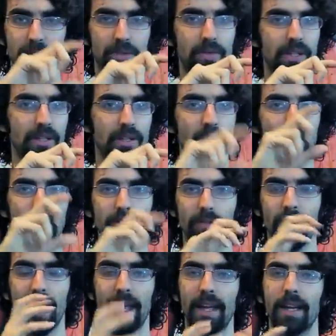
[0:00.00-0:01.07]
between do and
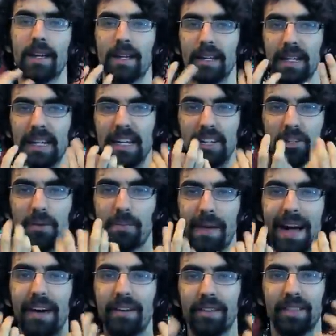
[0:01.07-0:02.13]
re in your
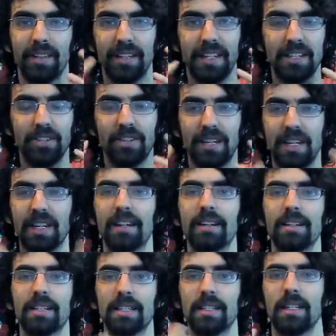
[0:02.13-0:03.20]
mouth and in your
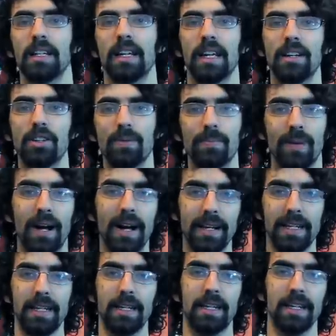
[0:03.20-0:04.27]
ears and in your
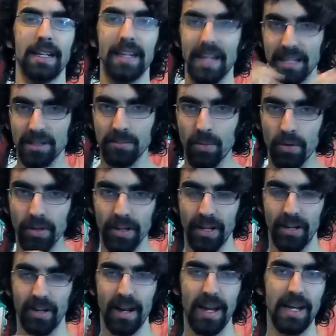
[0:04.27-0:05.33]
body and gets more
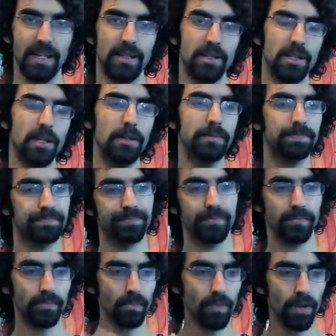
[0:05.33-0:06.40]
ingrained. So
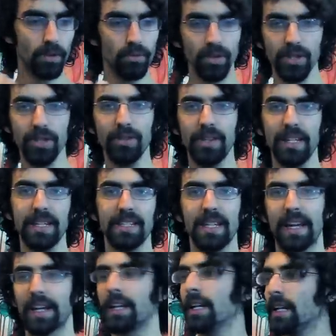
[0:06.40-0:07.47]
we'll do things
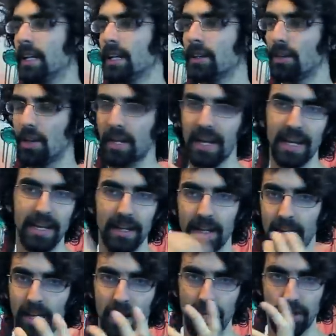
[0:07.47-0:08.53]
like look
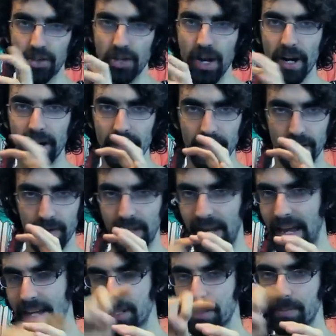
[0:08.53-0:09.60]
at a chart
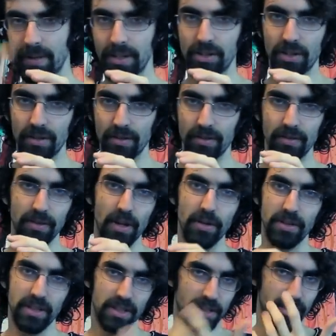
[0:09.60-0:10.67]
that has a bunch of
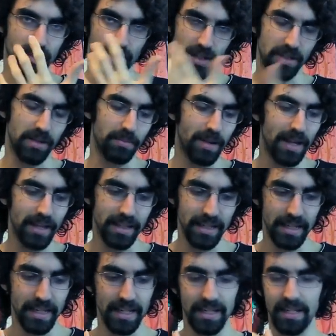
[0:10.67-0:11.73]
notes. It's it's a
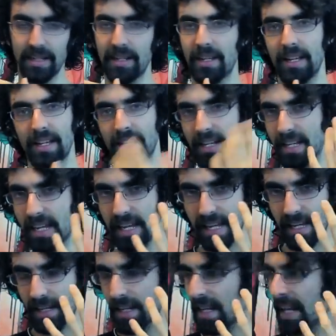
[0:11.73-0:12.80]
melody in in a
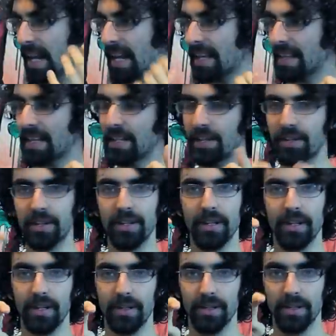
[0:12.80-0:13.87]
key and then
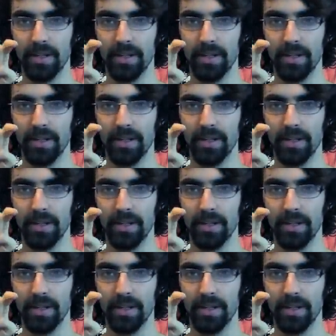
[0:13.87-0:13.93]
you're